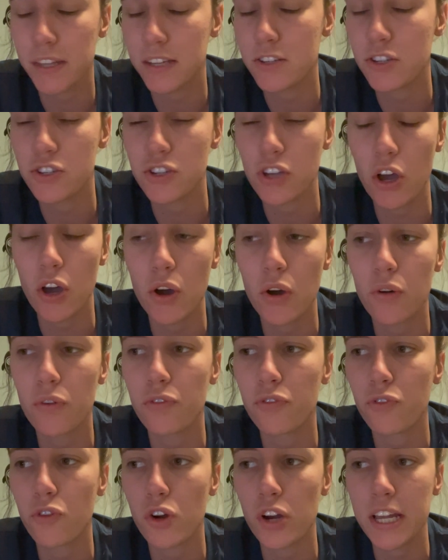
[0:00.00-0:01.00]
so
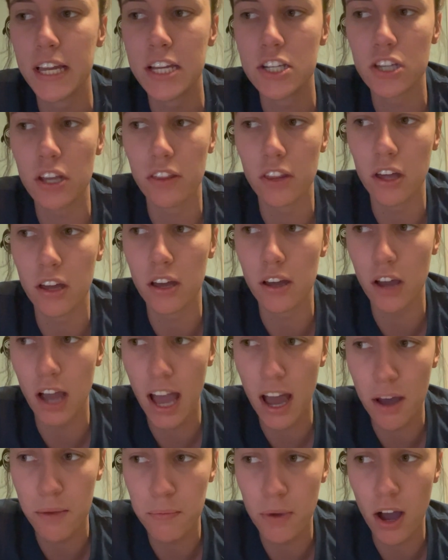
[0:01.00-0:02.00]
for each of the
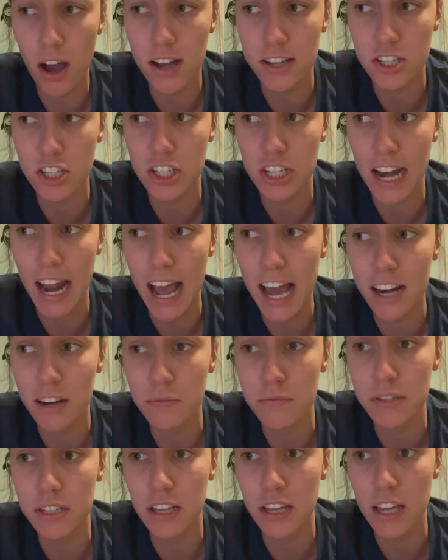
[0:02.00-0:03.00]
oxygen
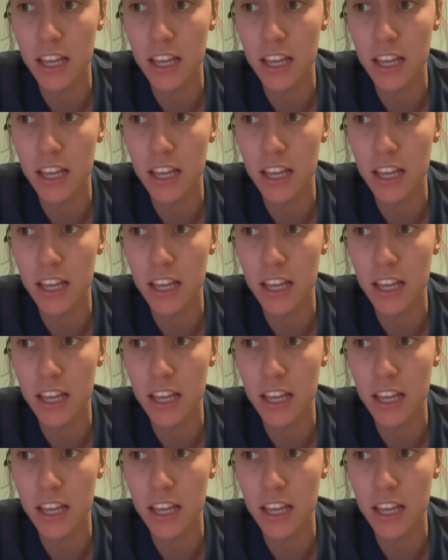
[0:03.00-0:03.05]
atoms